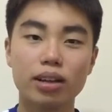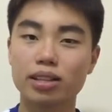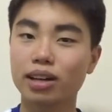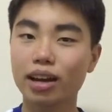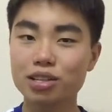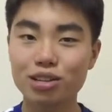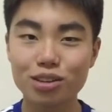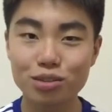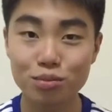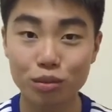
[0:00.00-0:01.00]
It's kind of turned
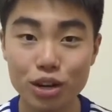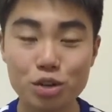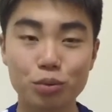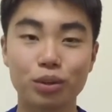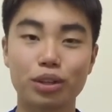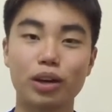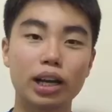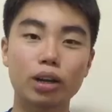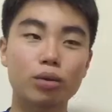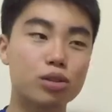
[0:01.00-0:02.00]
into a ritual.
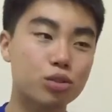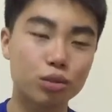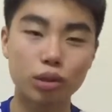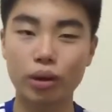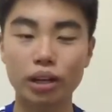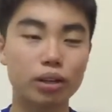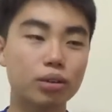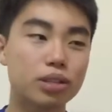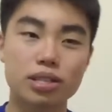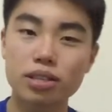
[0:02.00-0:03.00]
I go to school, or I
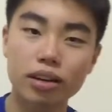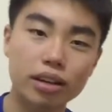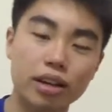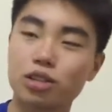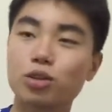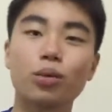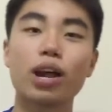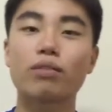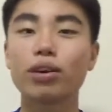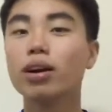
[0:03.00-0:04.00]
go to study, I do
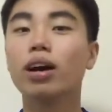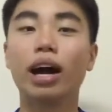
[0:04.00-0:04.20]
whatever.